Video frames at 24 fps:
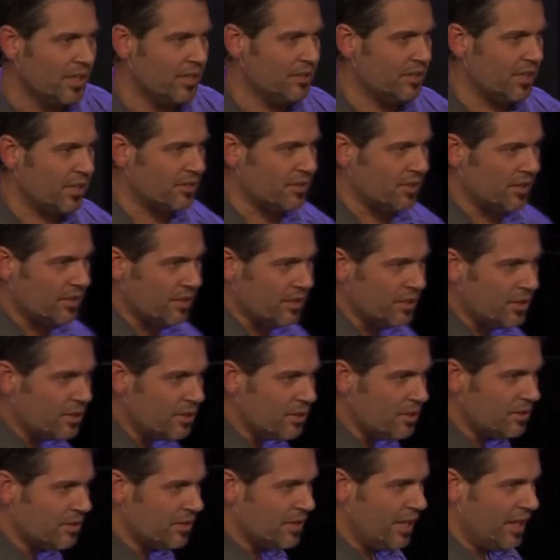doesn't
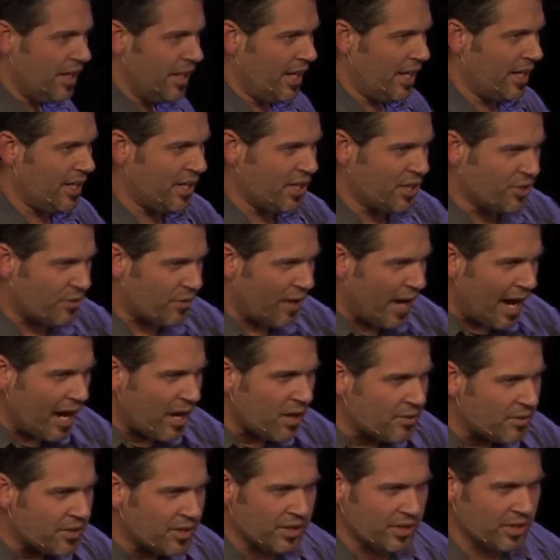lose any
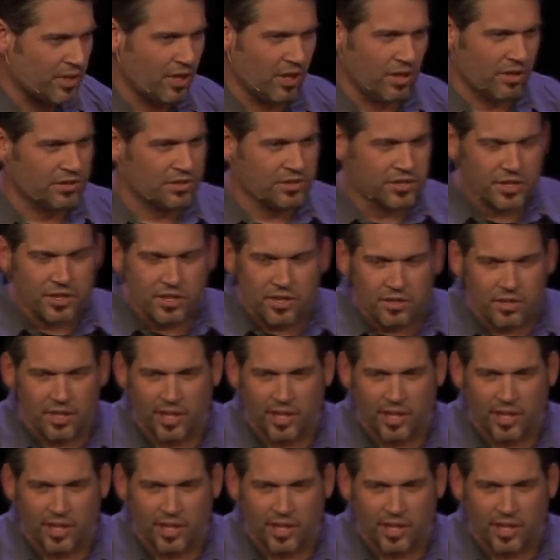ground in culture?